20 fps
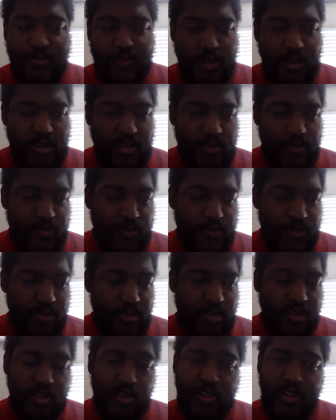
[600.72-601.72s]
you know,
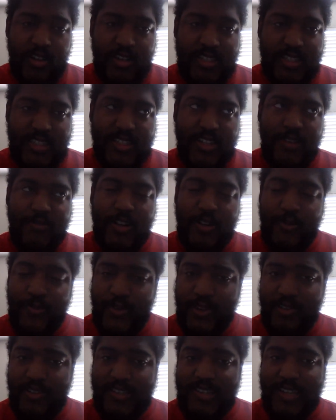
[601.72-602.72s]
for the longest time, and it
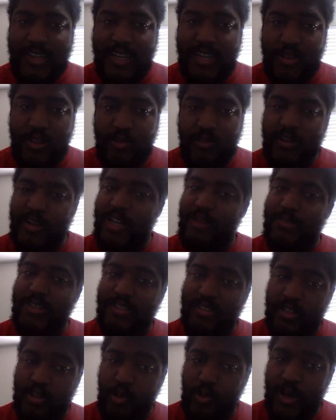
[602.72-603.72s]
feels like Notre Dame
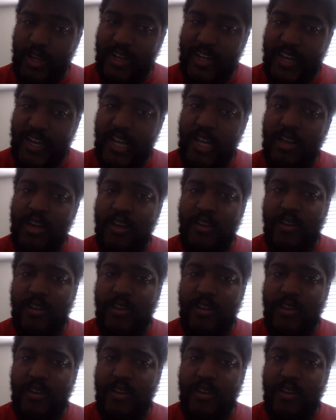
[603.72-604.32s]
is doing that.